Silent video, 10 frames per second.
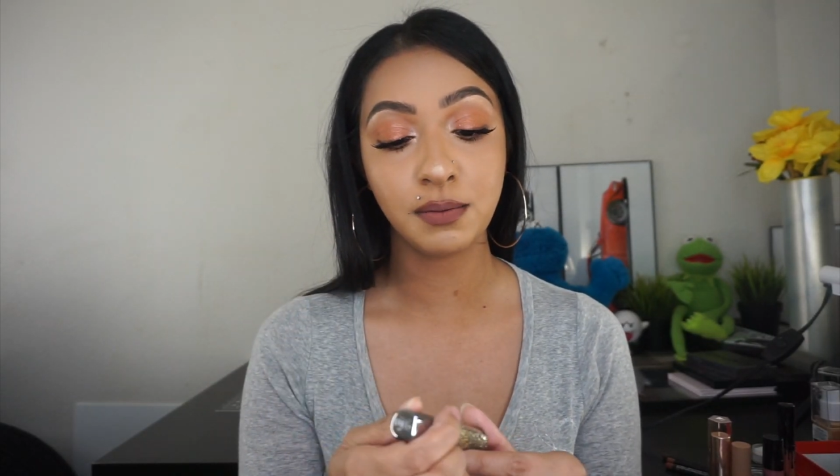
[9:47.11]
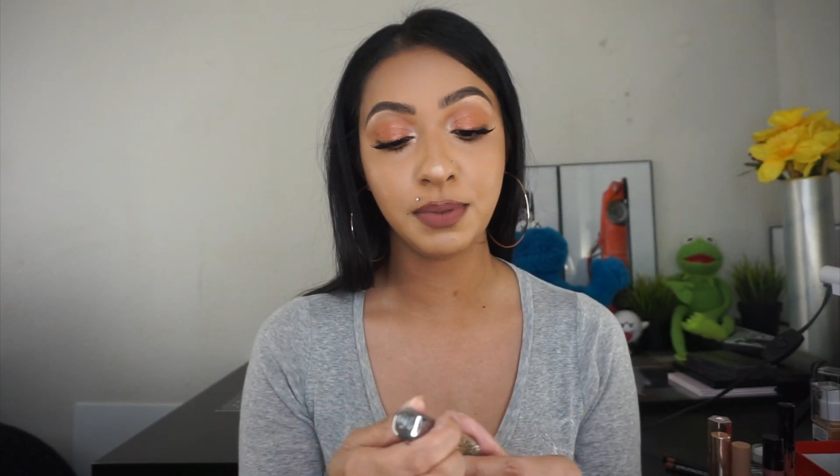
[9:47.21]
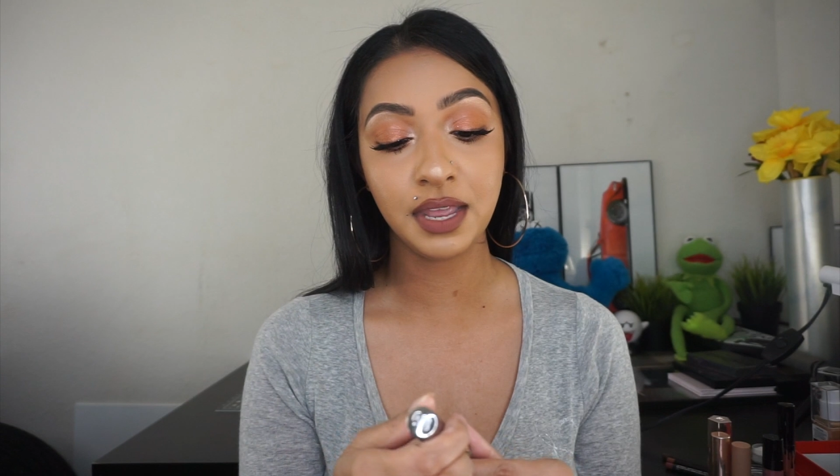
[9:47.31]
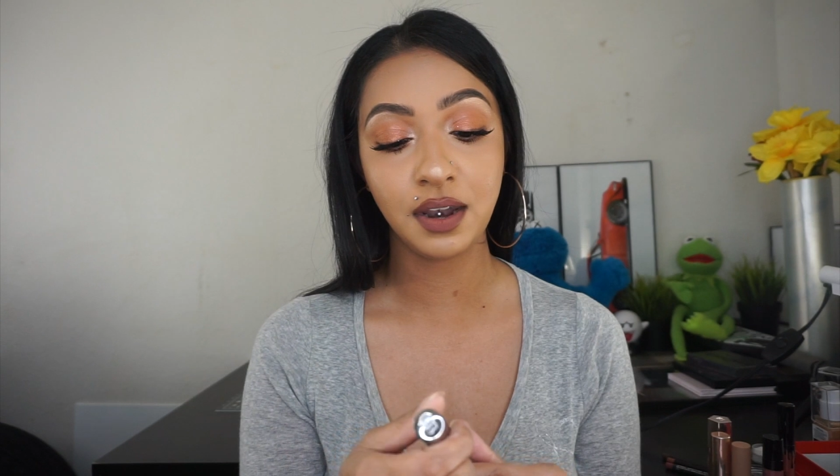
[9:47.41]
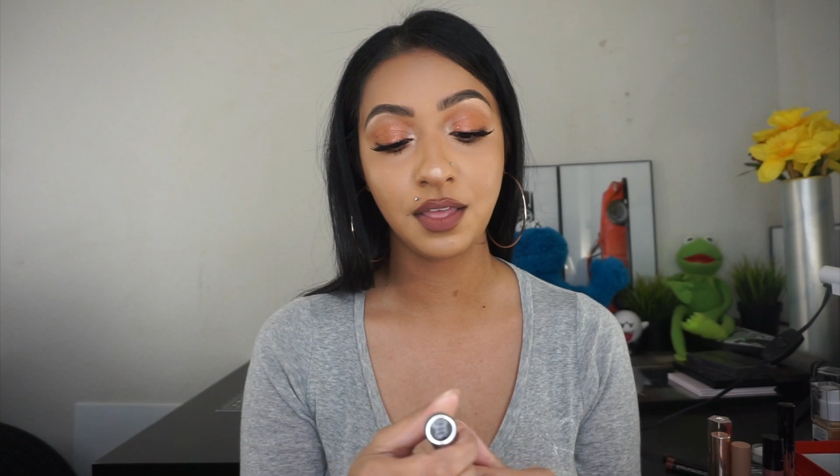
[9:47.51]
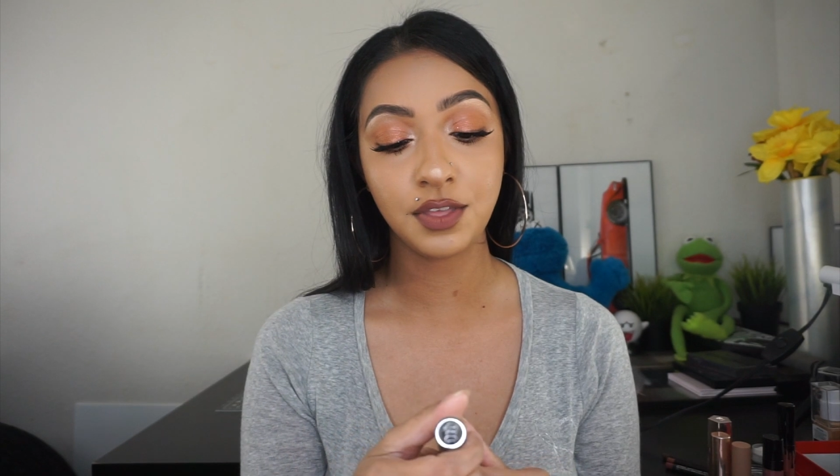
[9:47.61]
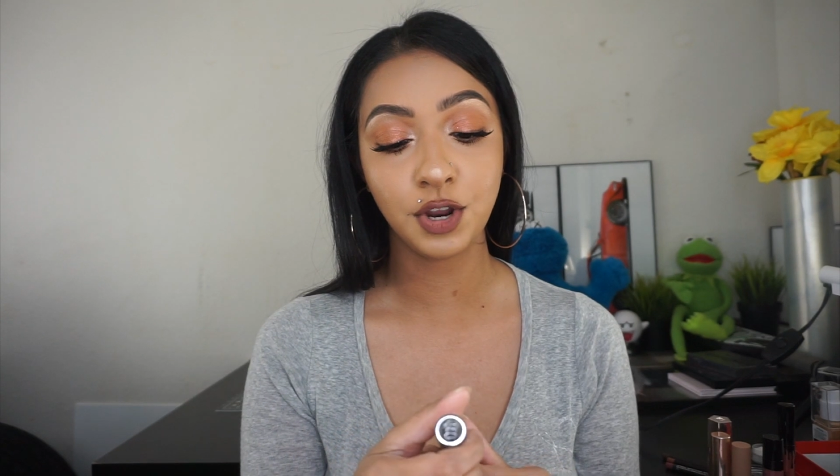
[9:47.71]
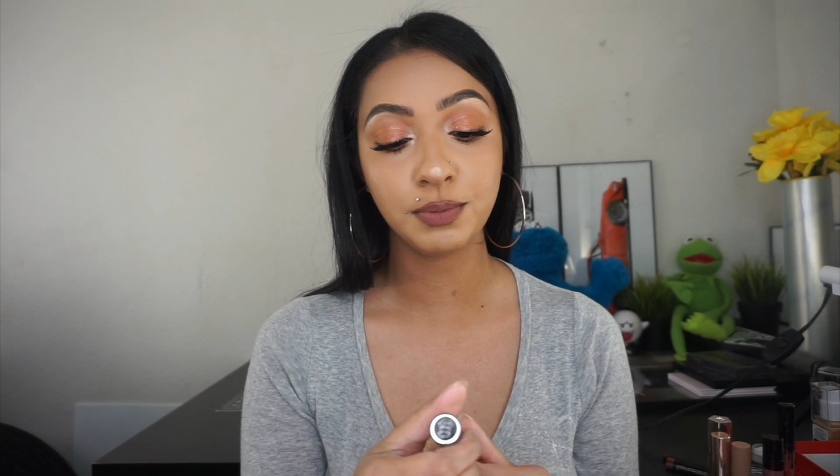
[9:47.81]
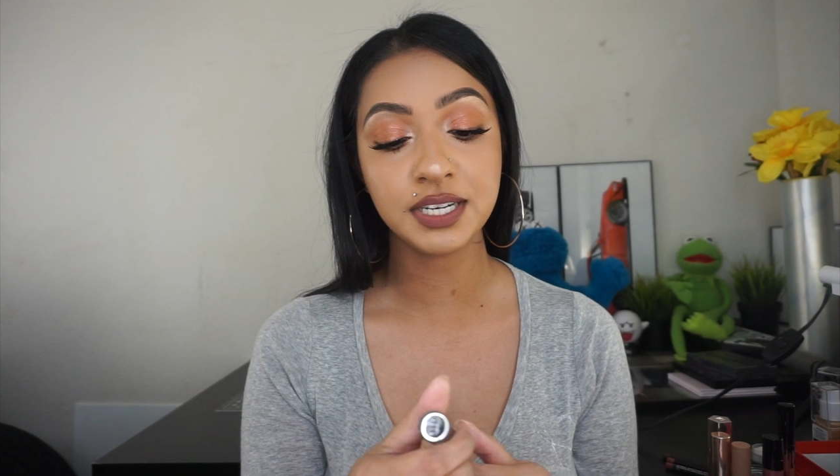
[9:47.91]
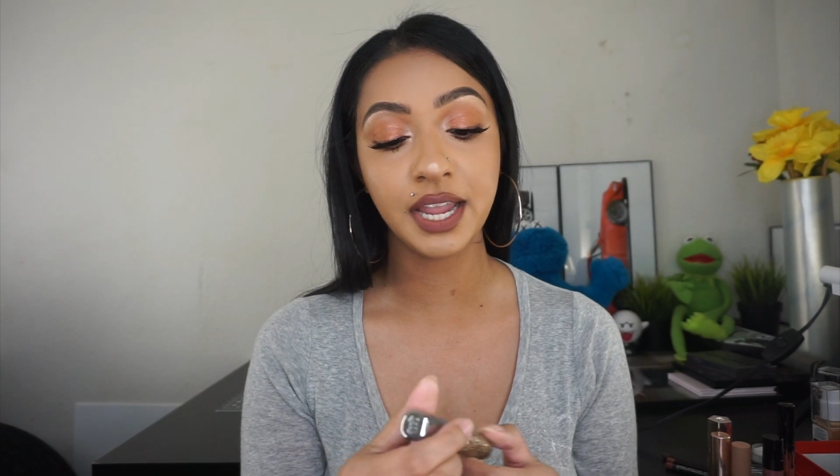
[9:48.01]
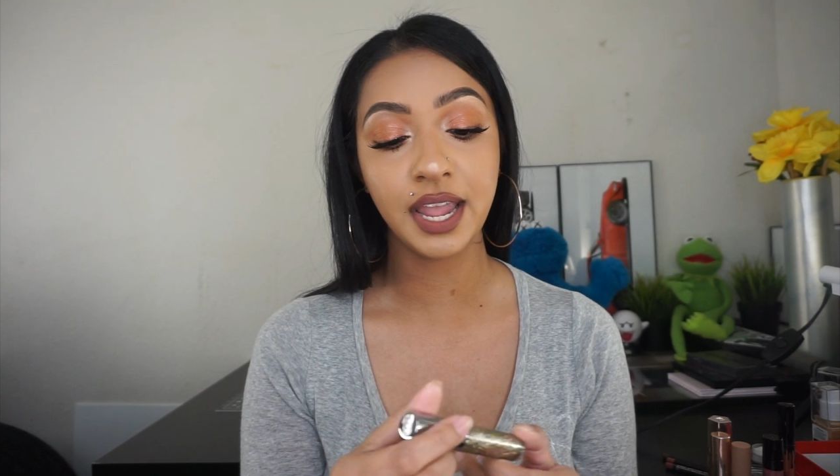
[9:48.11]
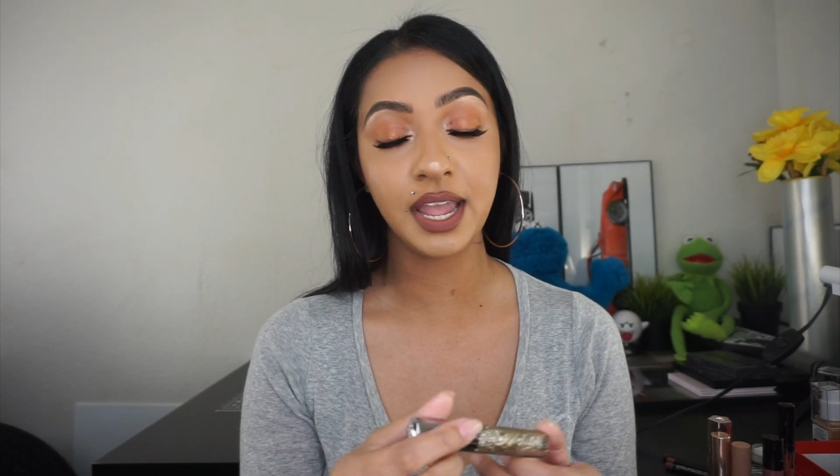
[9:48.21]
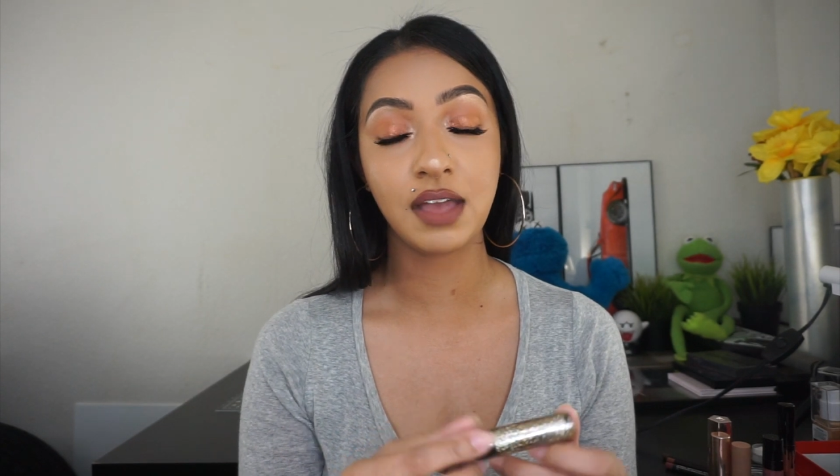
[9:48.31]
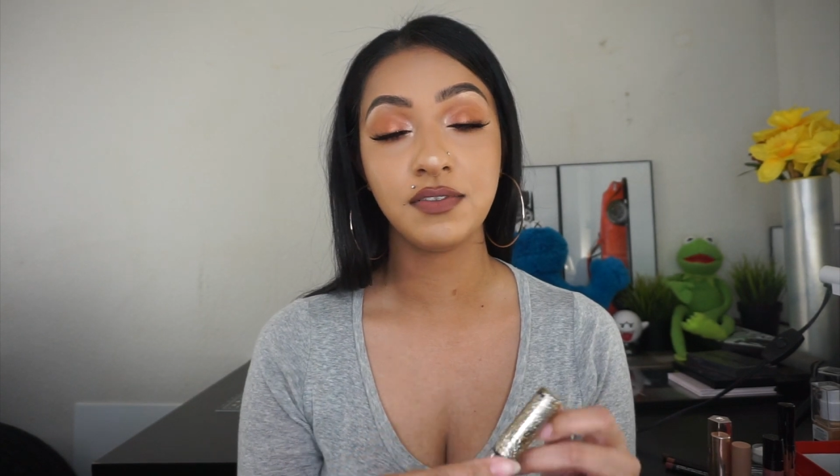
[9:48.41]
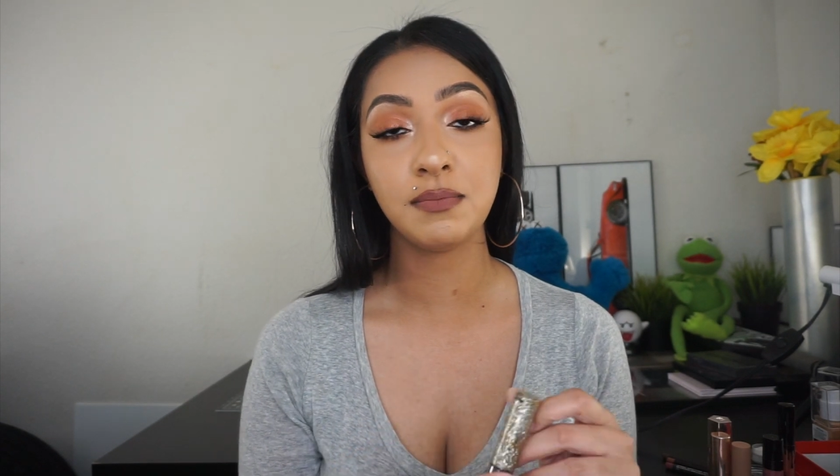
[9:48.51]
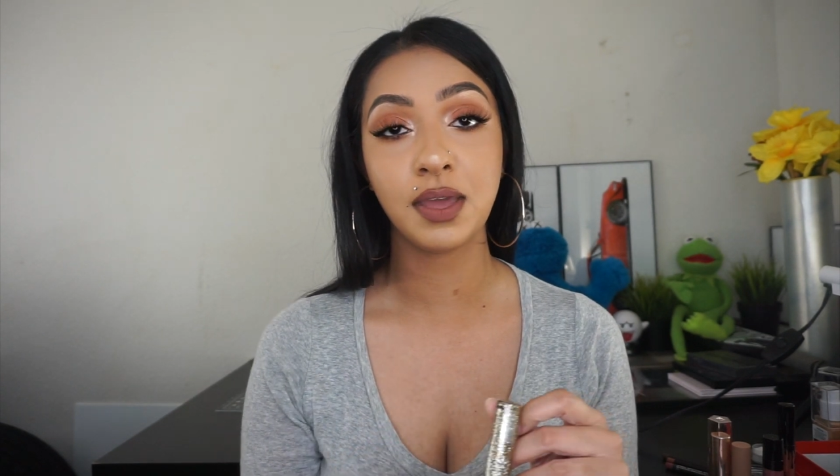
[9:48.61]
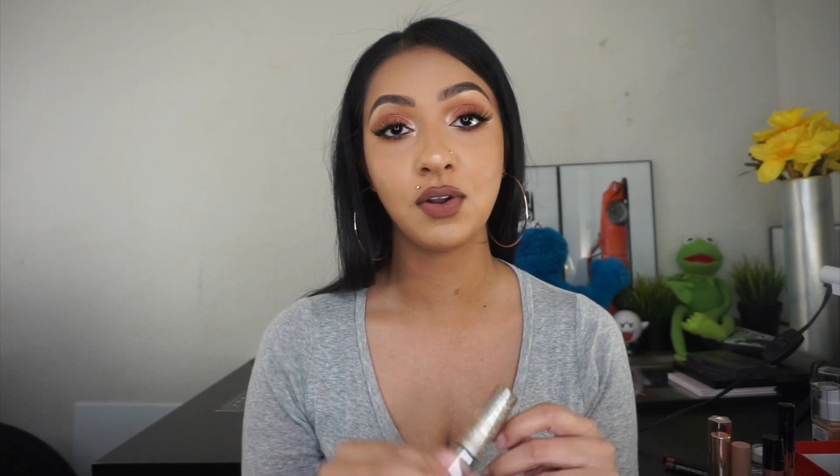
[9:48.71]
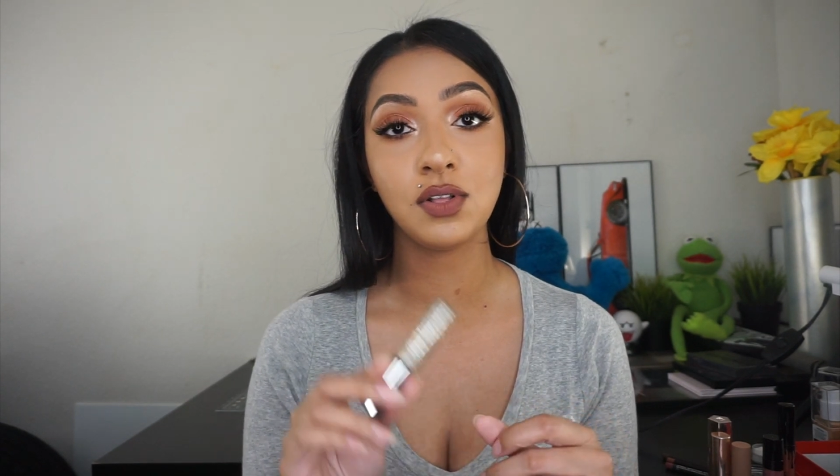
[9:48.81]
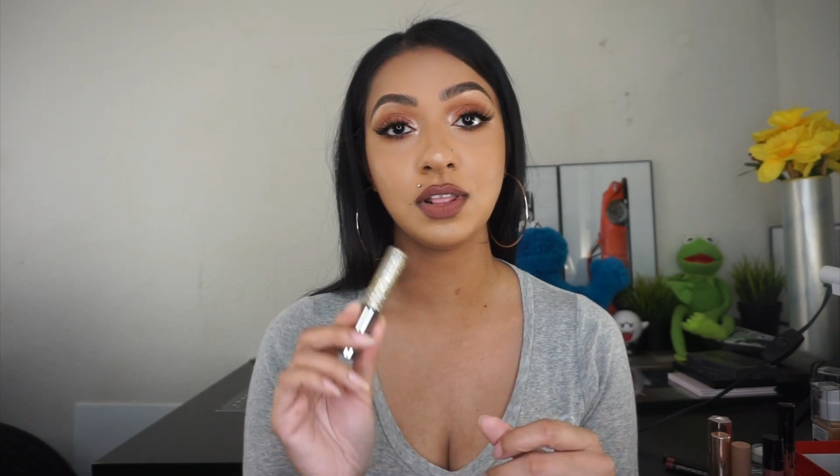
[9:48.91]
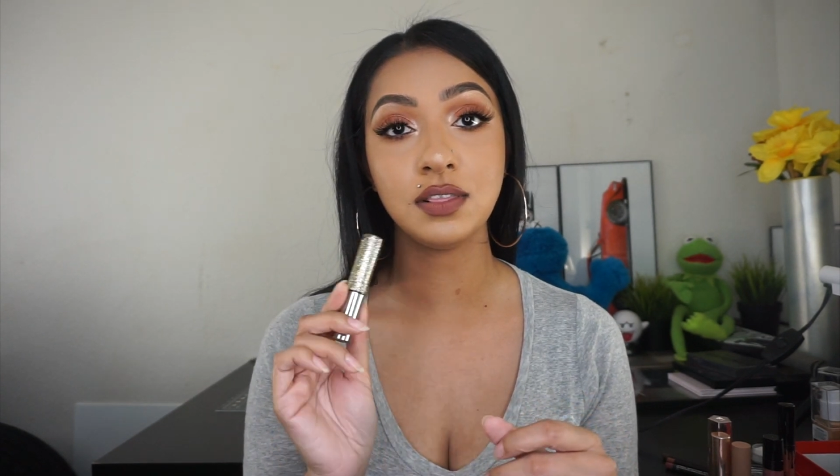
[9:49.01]
been the Urban Decay Heavy
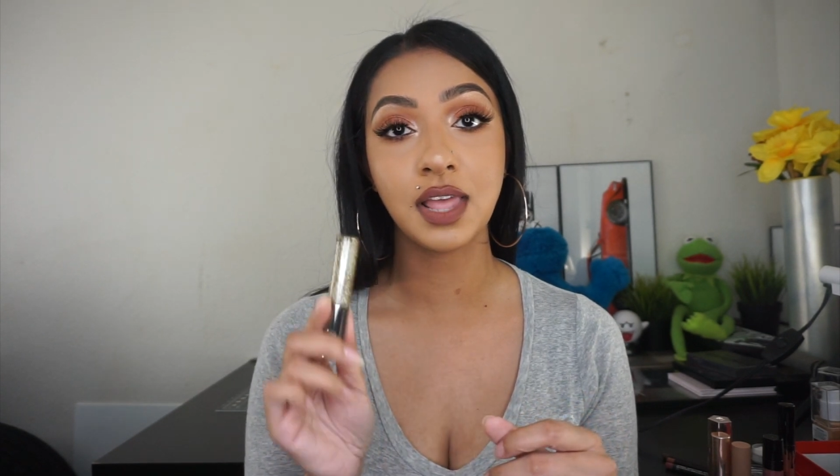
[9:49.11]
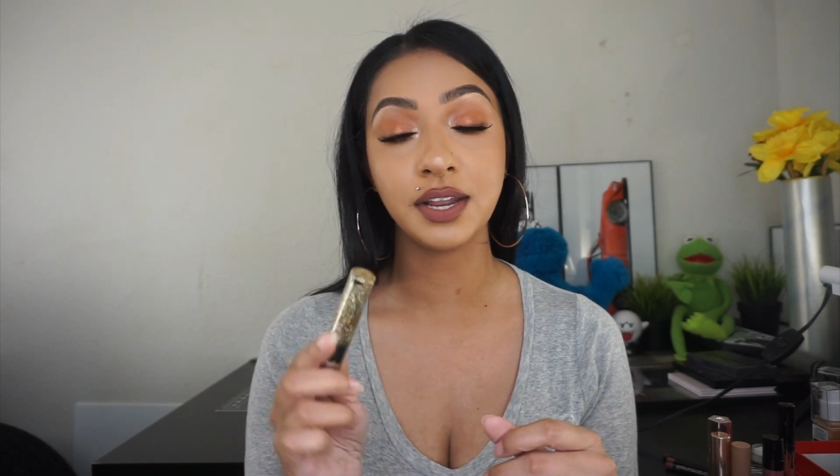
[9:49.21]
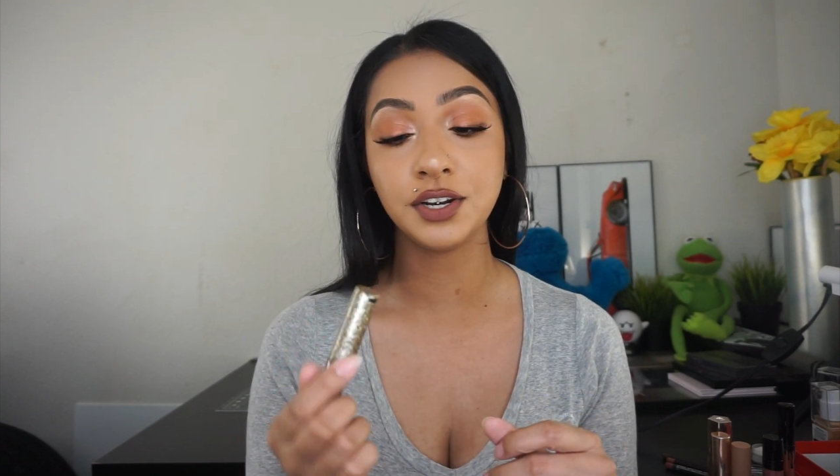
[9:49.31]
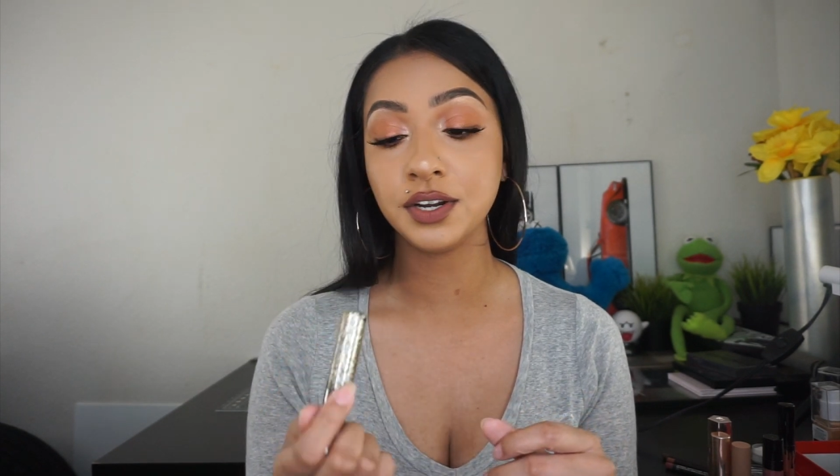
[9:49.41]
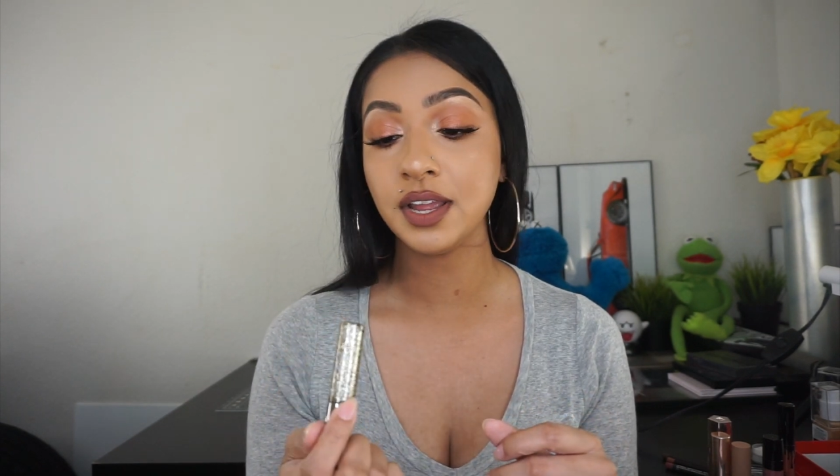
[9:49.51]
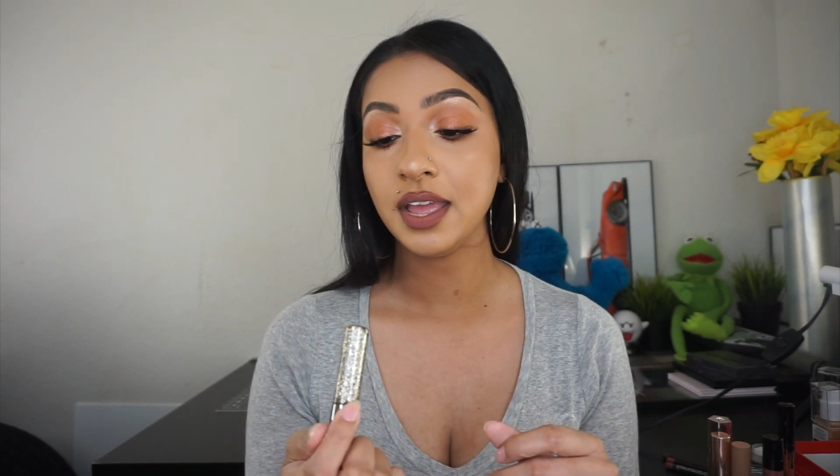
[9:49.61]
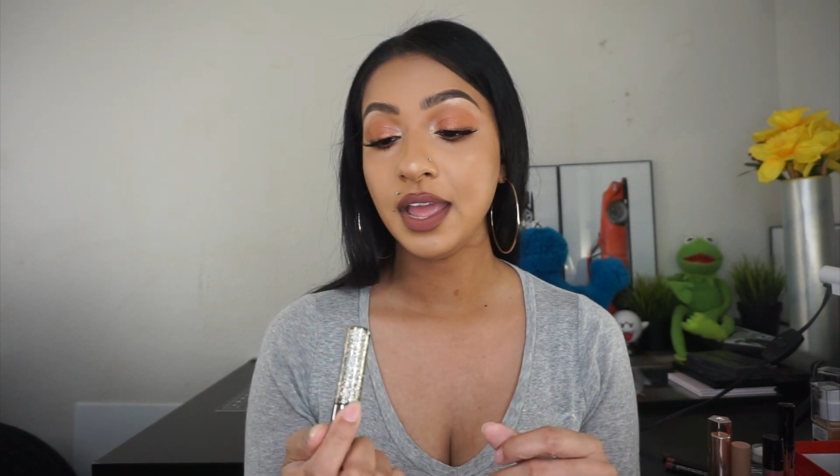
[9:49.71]
Metal Liner,